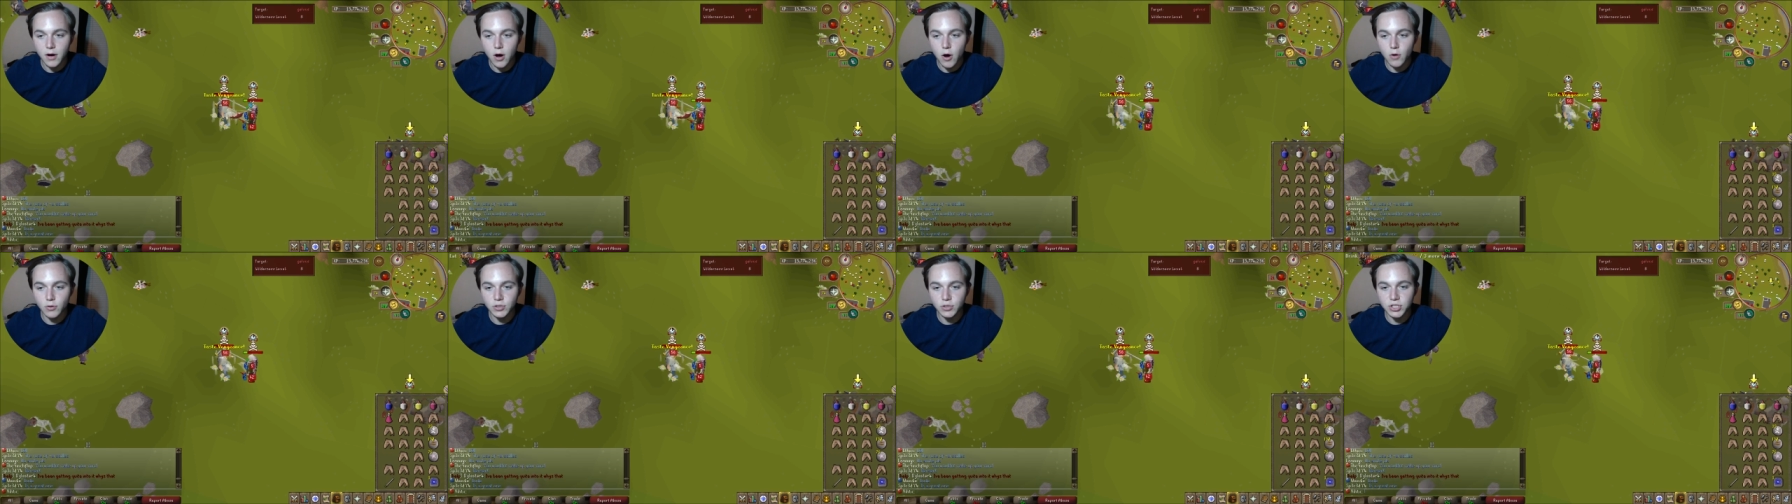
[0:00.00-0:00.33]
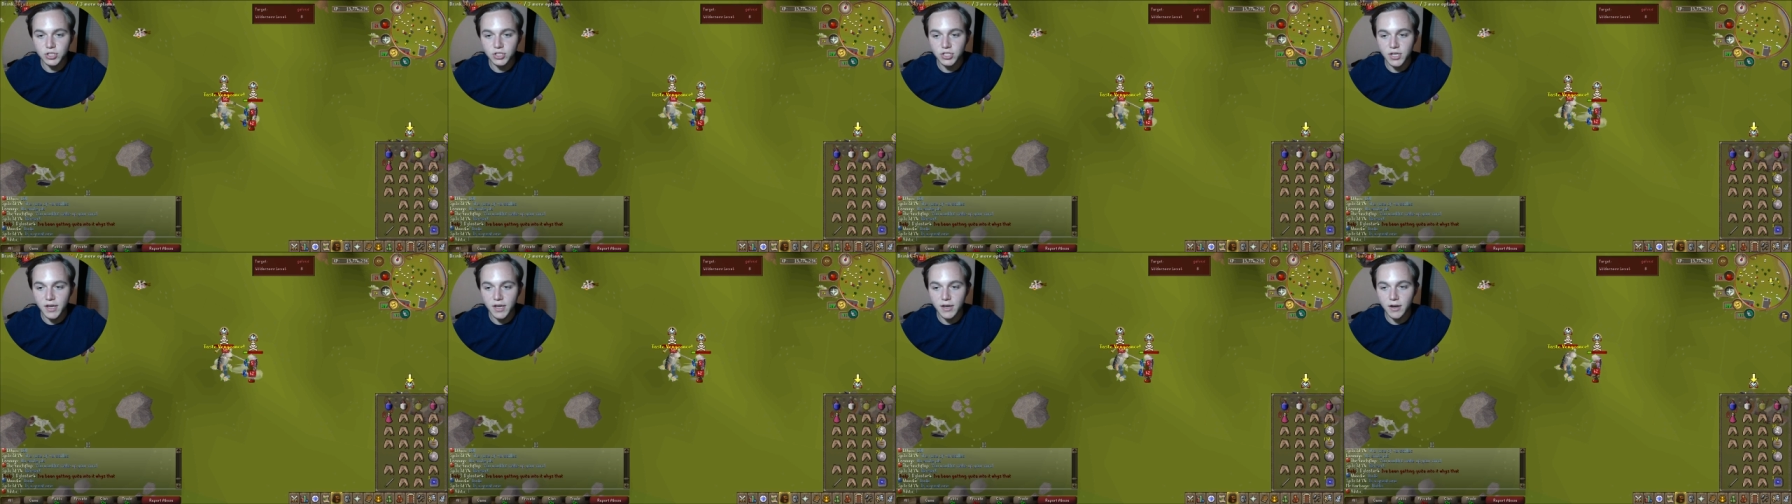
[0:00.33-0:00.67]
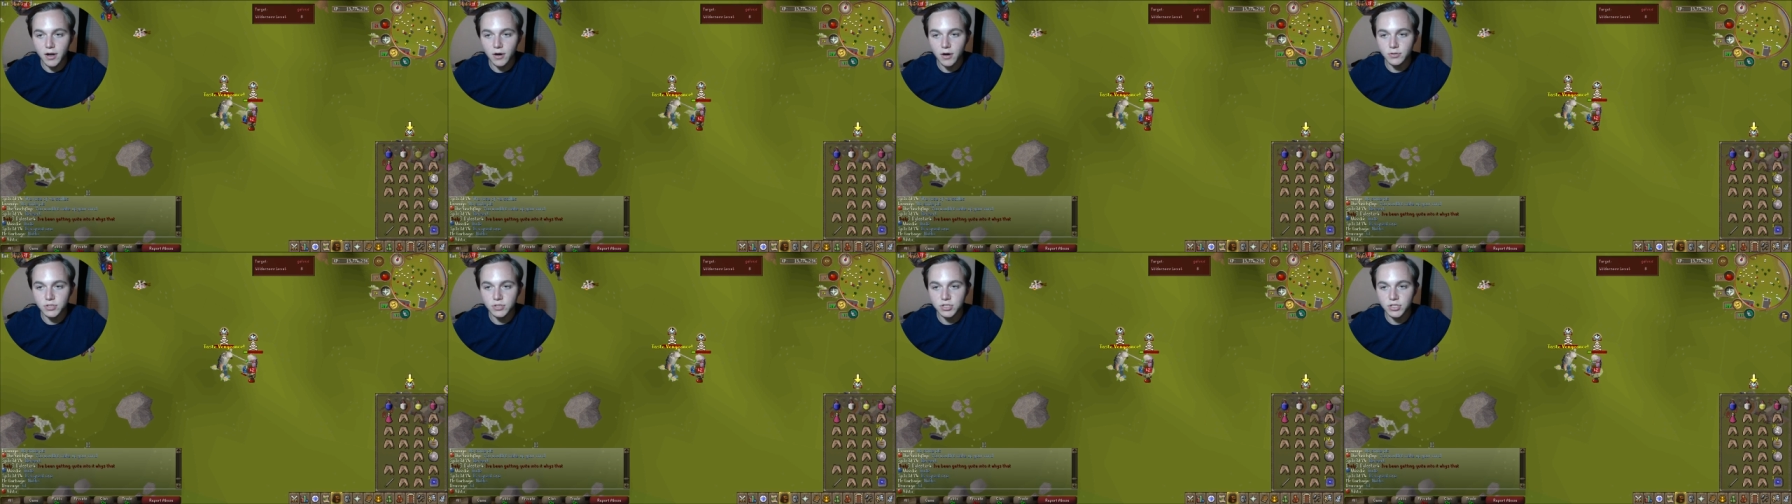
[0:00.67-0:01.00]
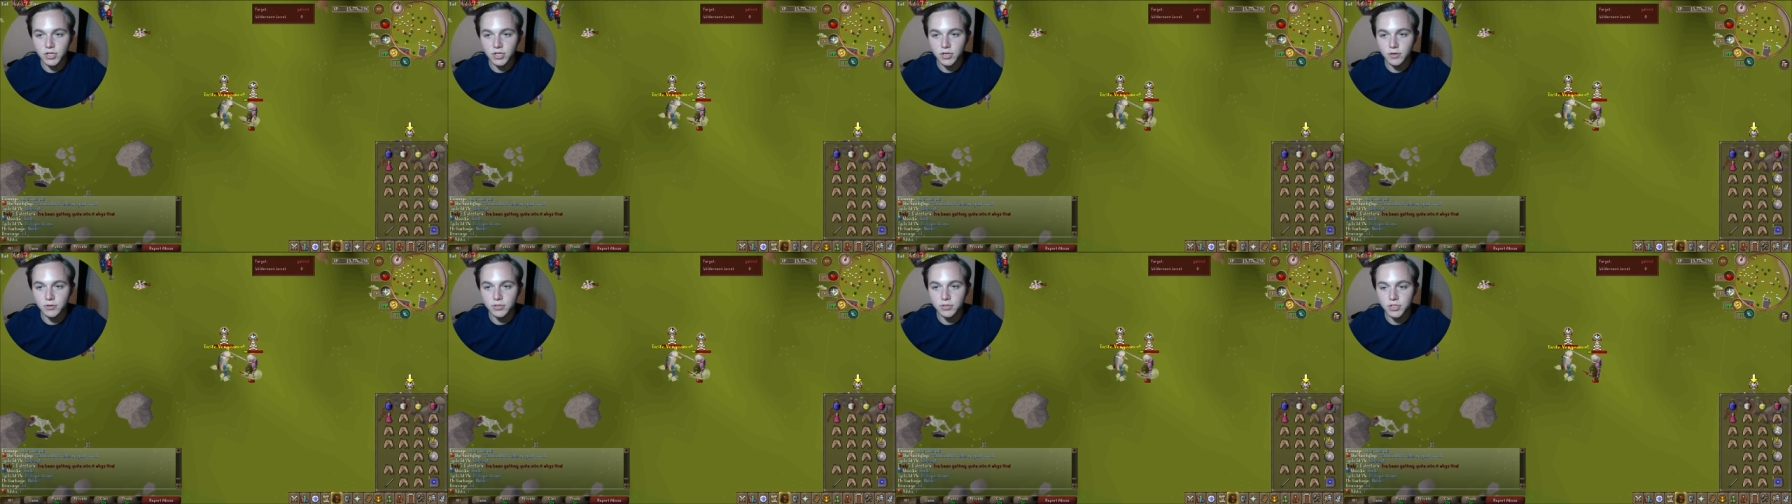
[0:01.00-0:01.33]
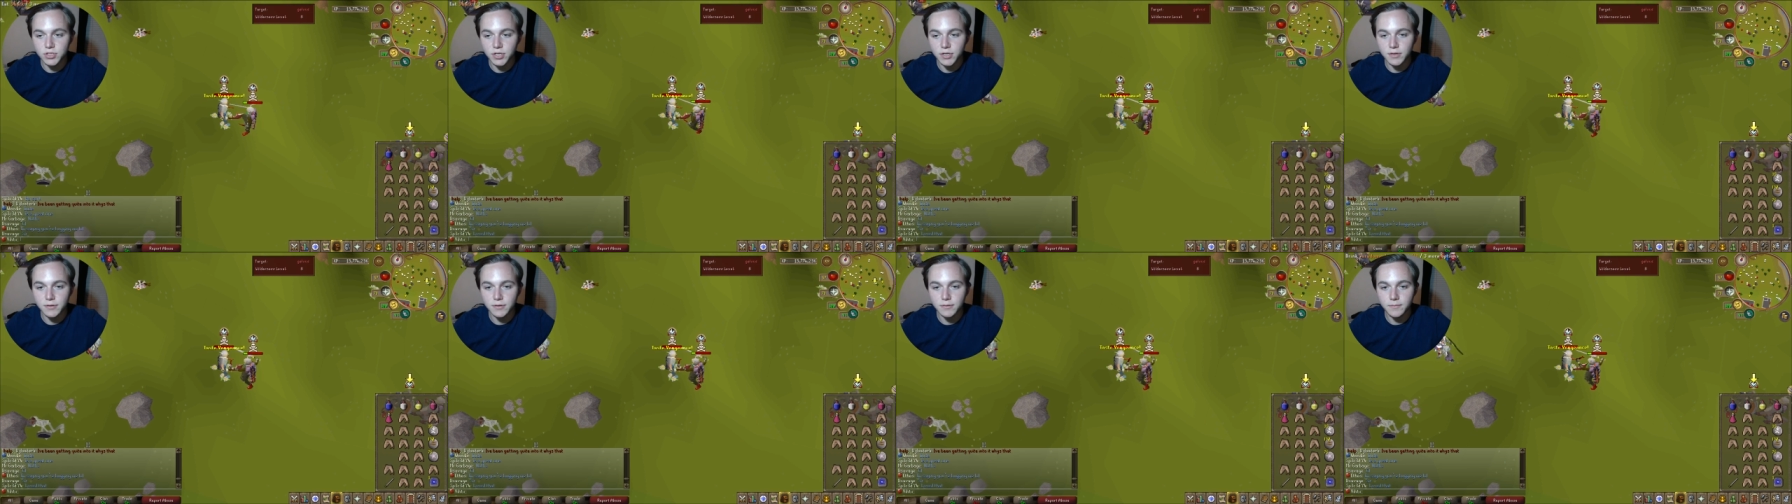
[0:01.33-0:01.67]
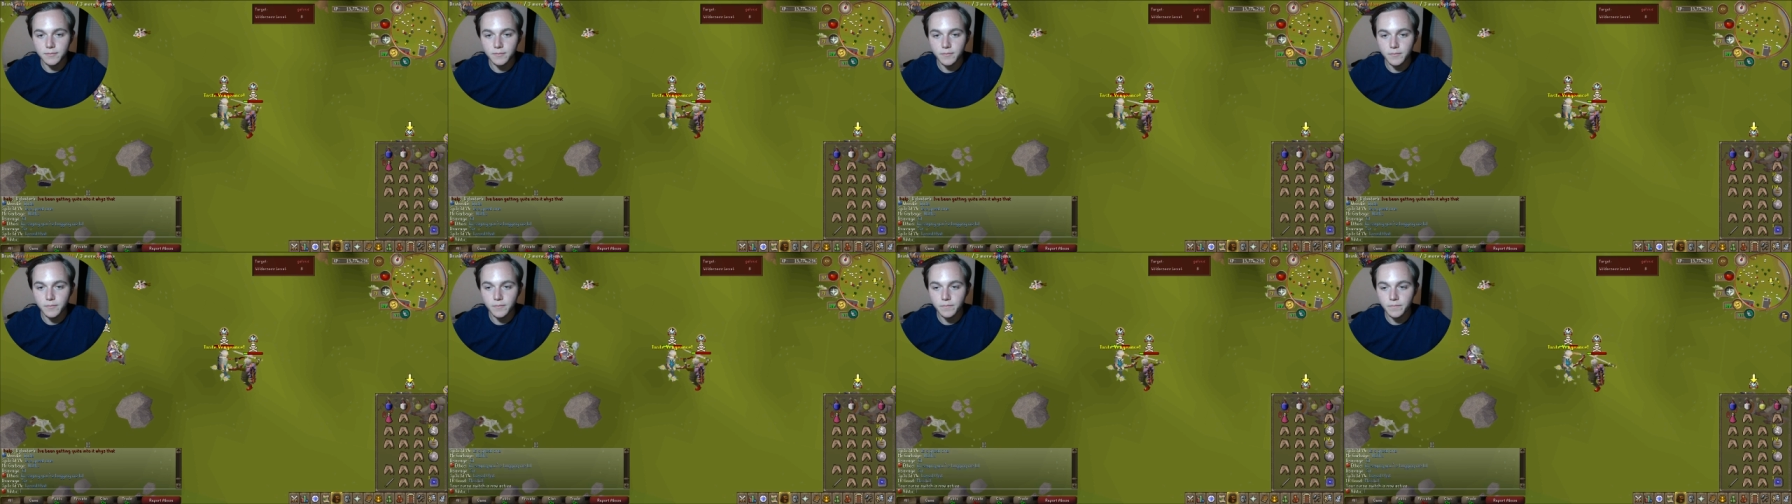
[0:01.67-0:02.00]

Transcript: Oh shit! Oh shit! Oh shit!